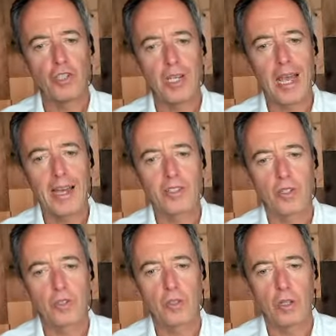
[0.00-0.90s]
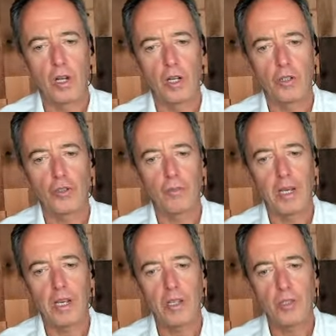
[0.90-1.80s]
She asks, should
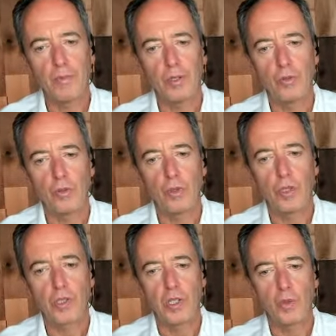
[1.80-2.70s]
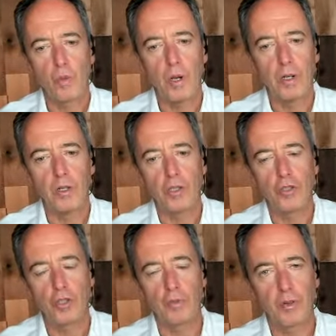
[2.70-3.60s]
my husband do this as well?
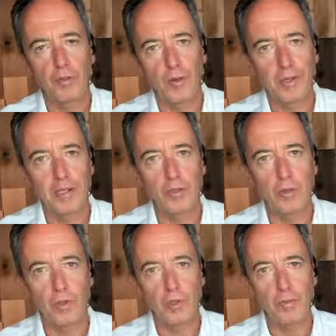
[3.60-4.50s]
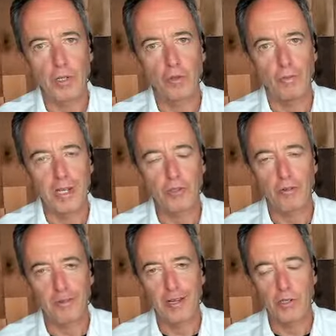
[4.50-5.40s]
And she's referring to the special
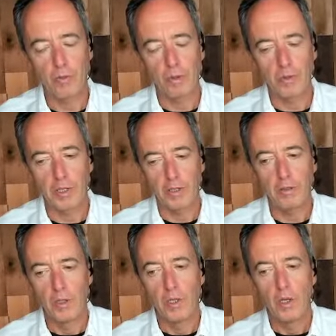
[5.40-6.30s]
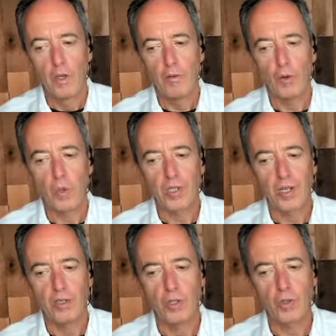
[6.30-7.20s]
master class where we're going to
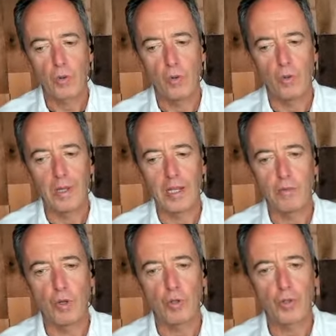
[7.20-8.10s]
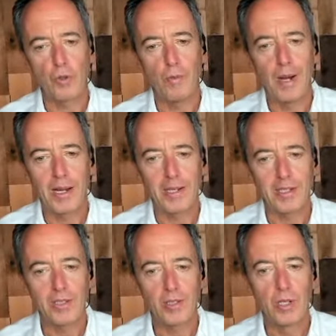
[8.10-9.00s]
focus on the soul and emotional
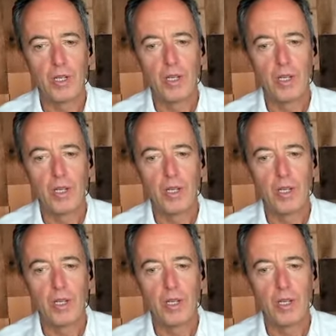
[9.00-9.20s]
bodies.